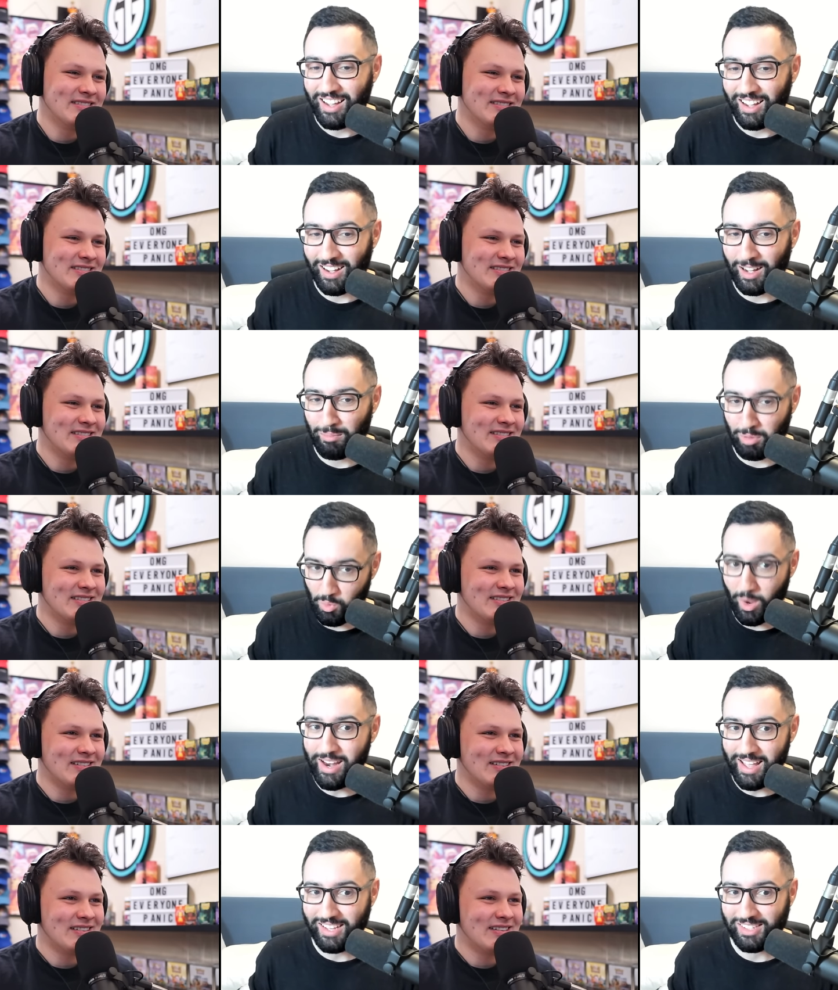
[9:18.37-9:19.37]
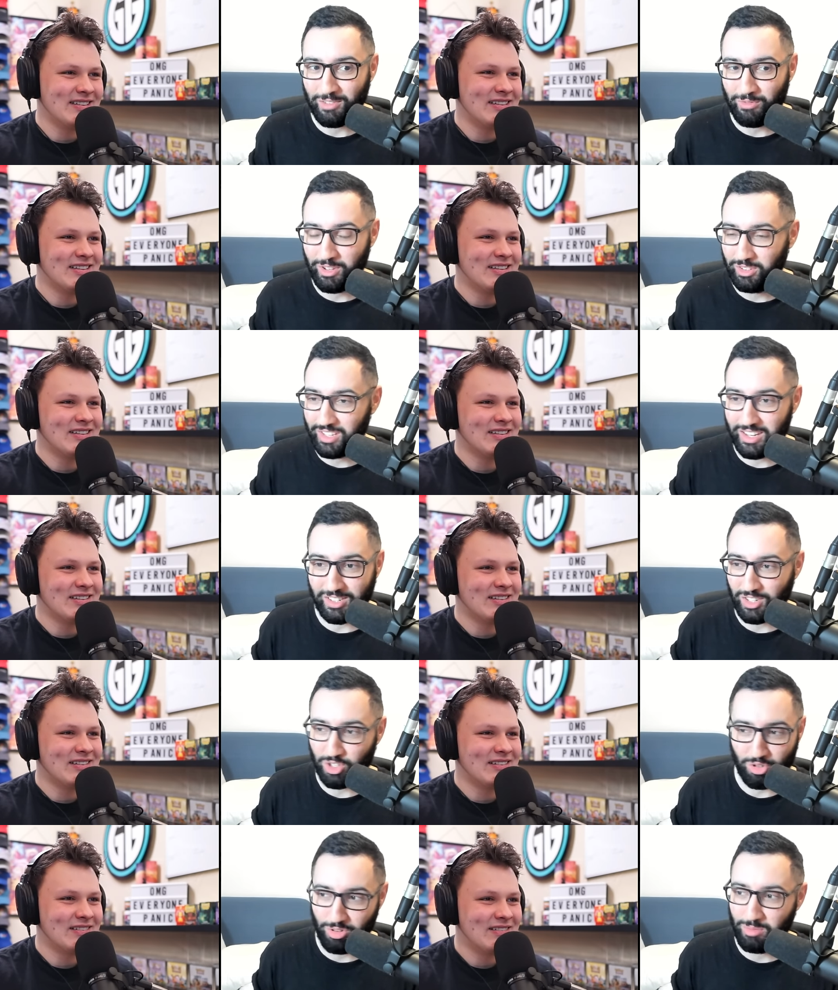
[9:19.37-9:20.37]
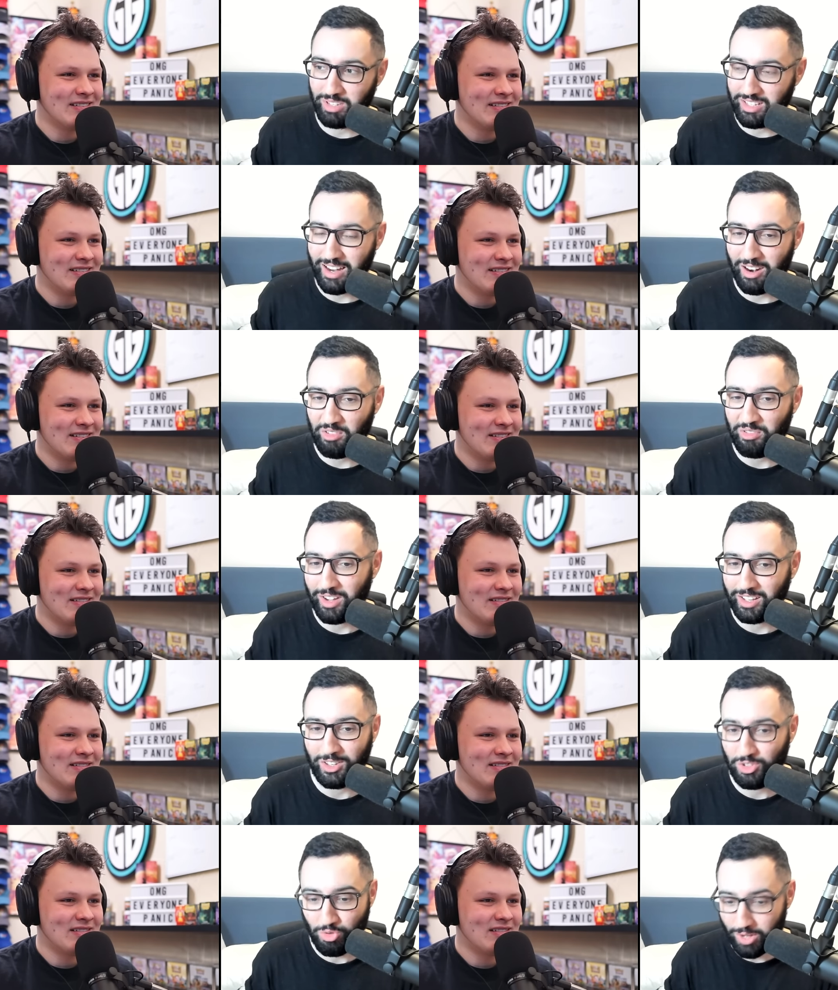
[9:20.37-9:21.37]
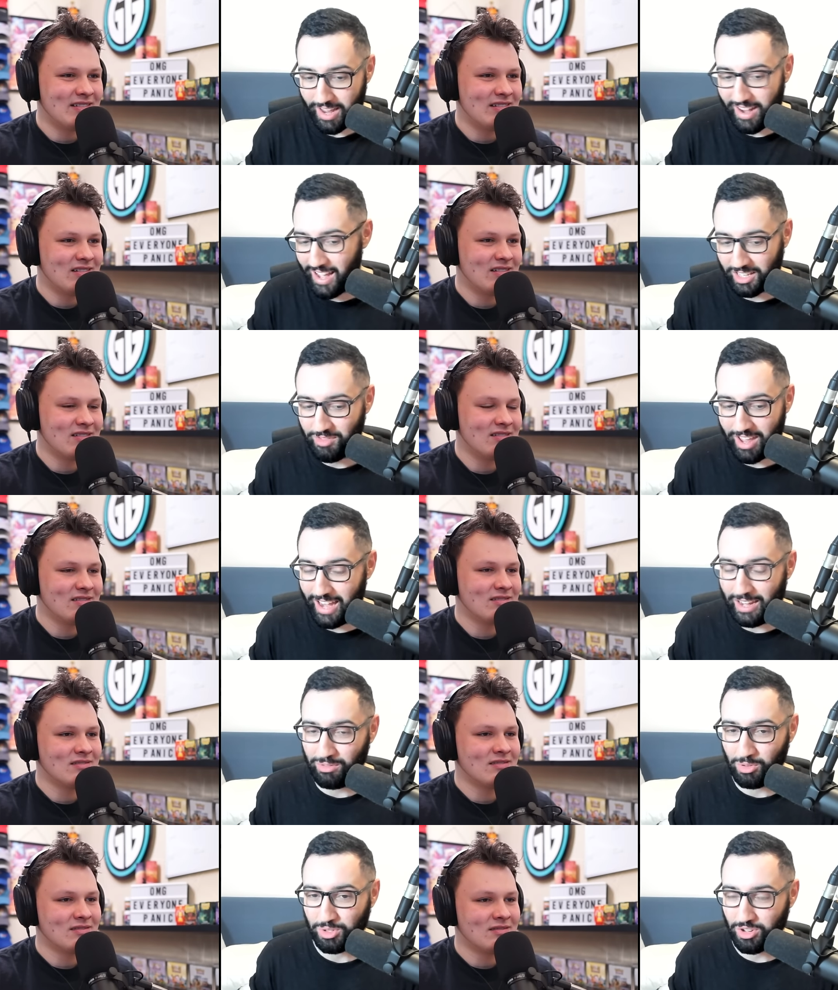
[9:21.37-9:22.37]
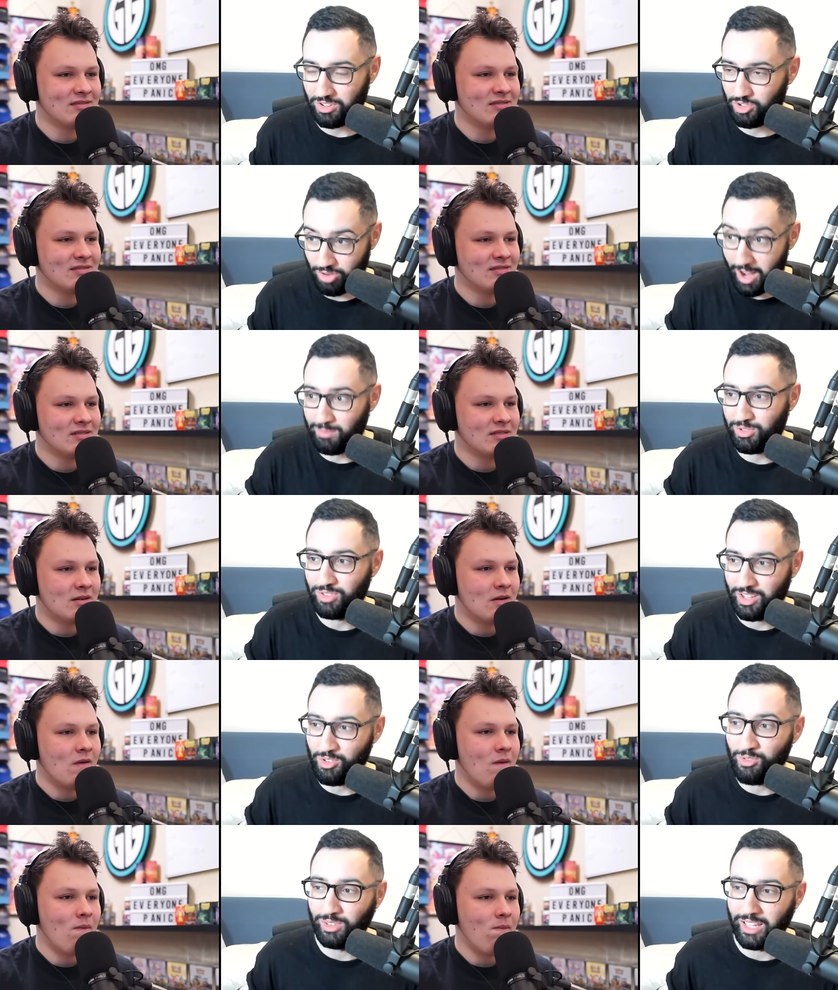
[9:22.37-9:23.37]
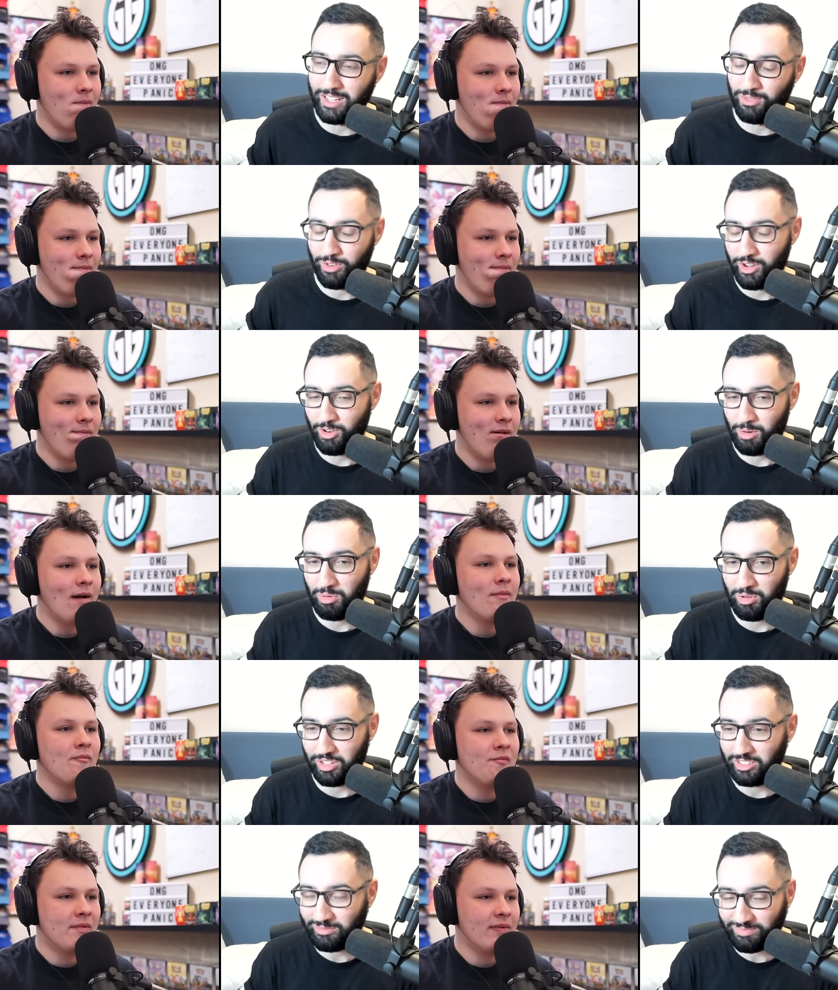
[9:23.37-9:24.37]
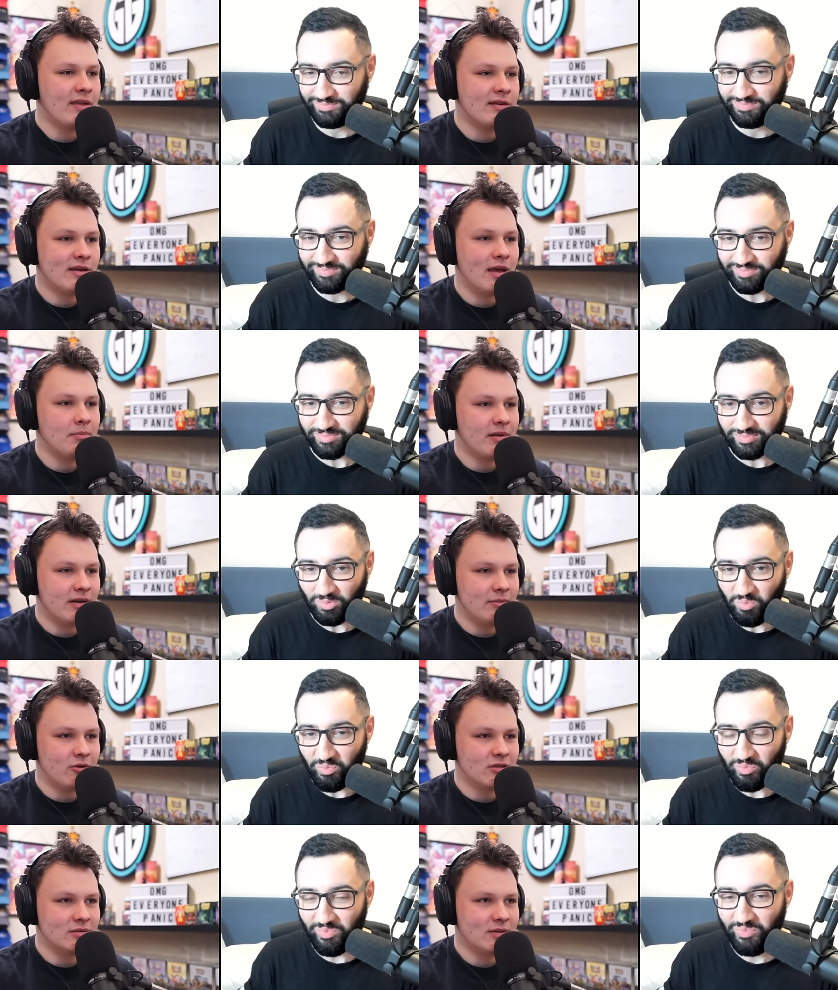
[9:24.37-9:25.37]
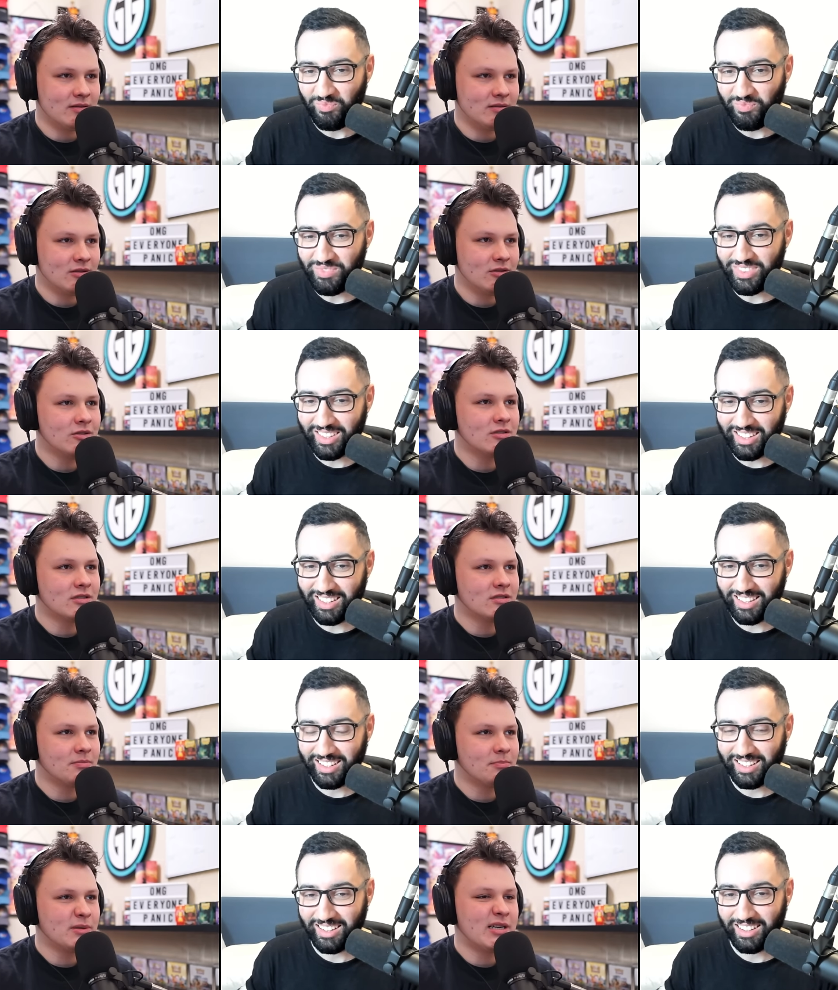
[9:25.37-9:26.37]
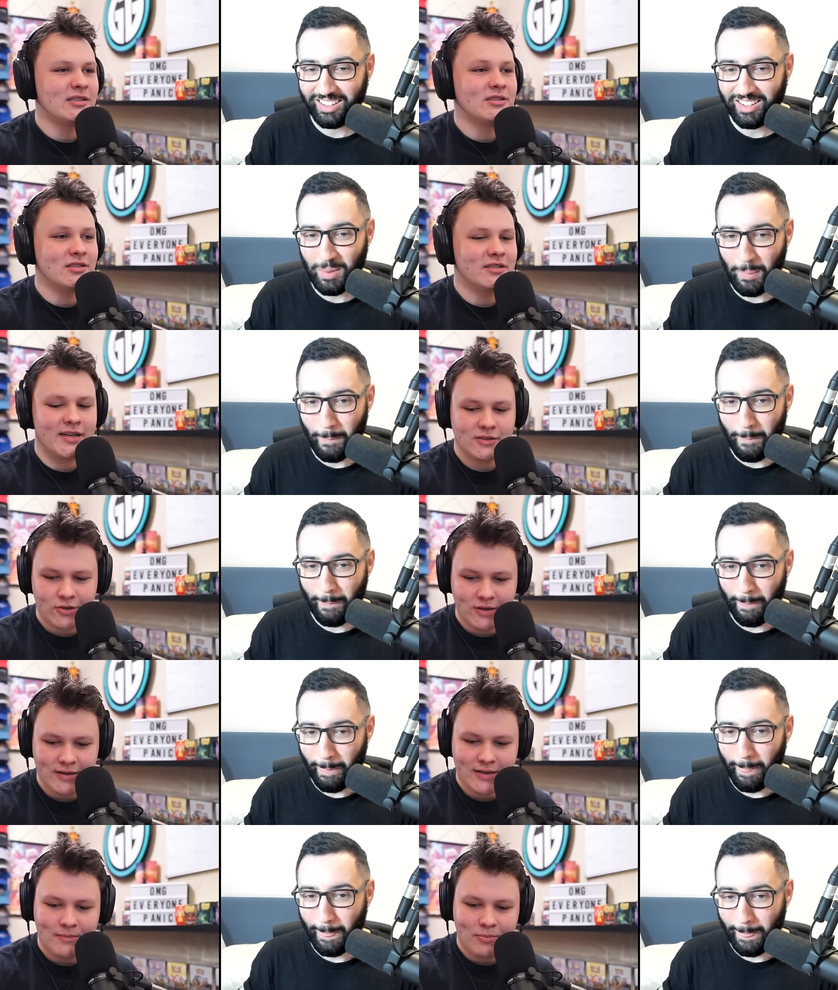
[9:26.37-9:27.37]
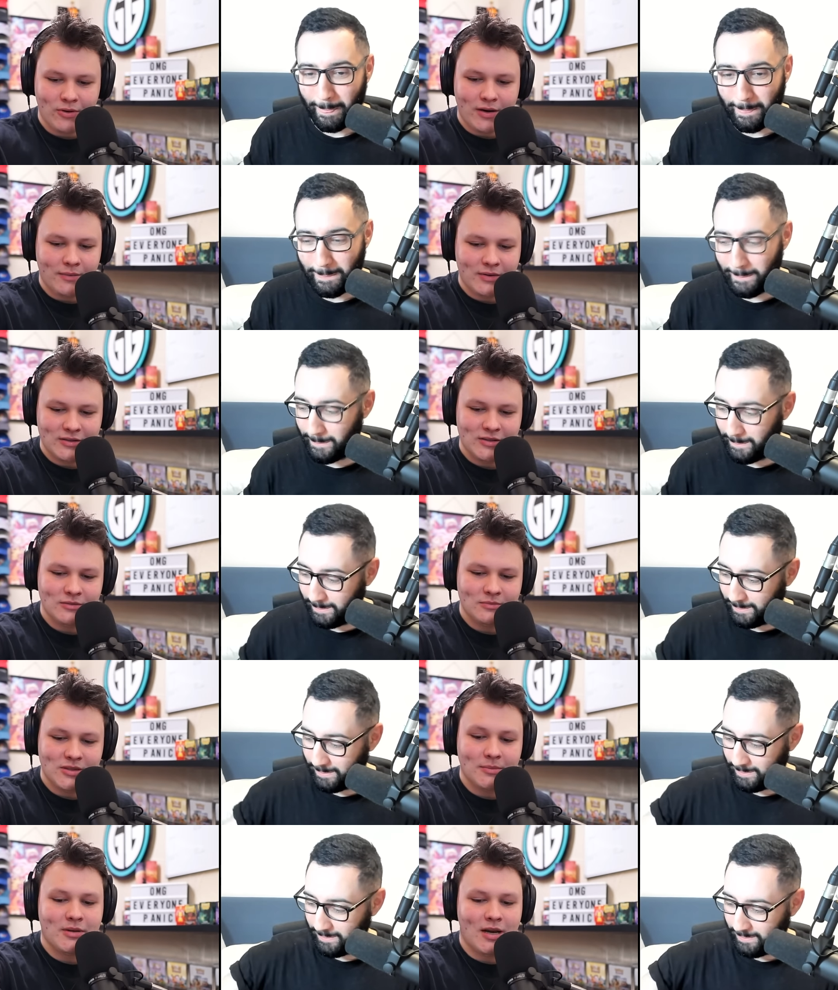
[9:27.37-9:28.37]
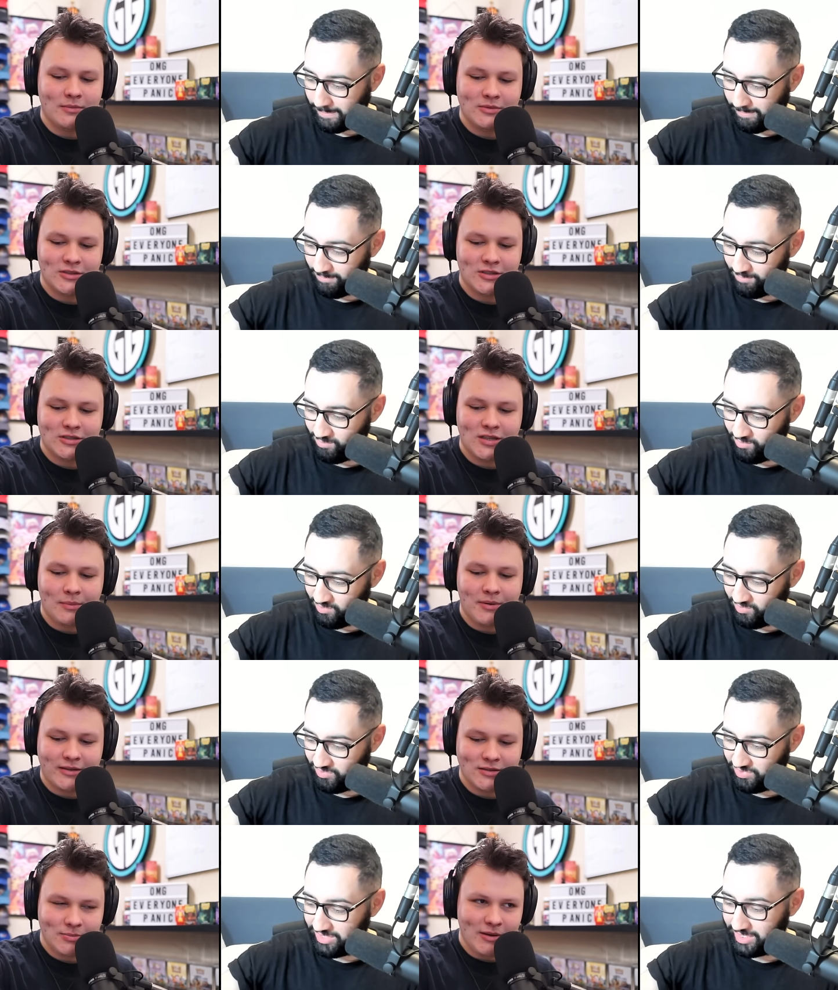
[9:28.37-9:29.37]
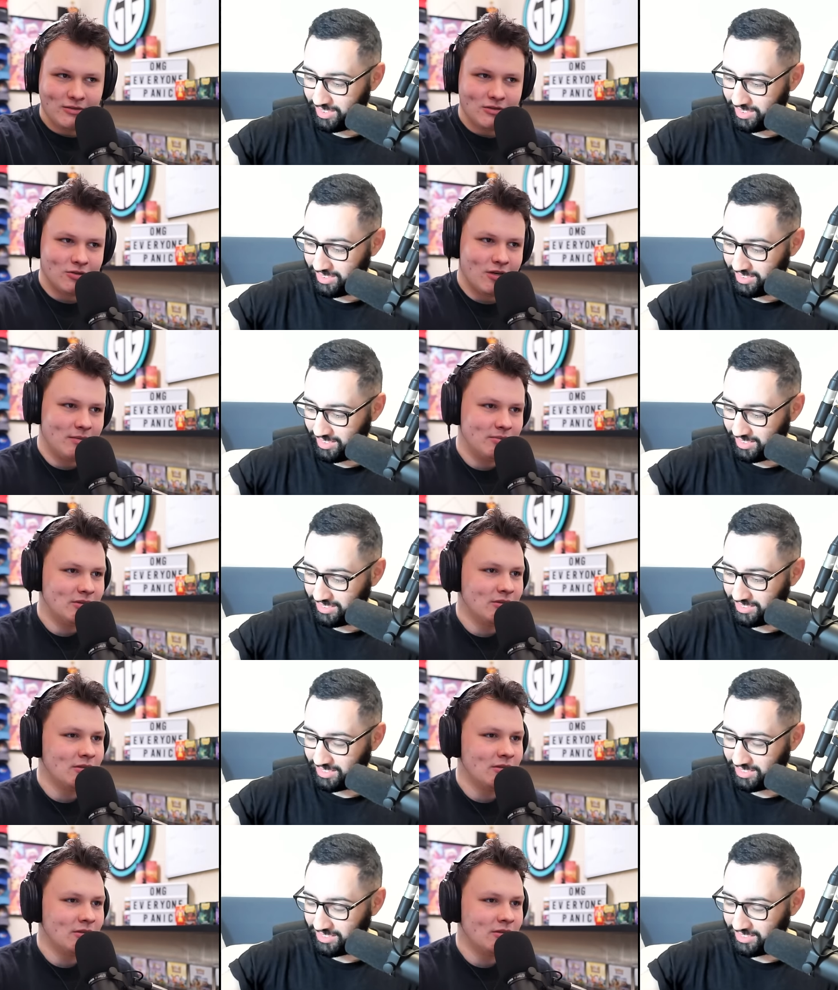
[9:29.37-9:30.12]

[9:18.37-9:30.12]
Speaker 1: Uh, but when it hits the field, it is extremely terrifying because you can't activate any of those traps that you've laid for your opponent.
Speaker 2: Yeah. And then you can't play anymore as well, so you're just potentially dead drawing at that point, I would assume. Sometimes you're just top decking spells and traps.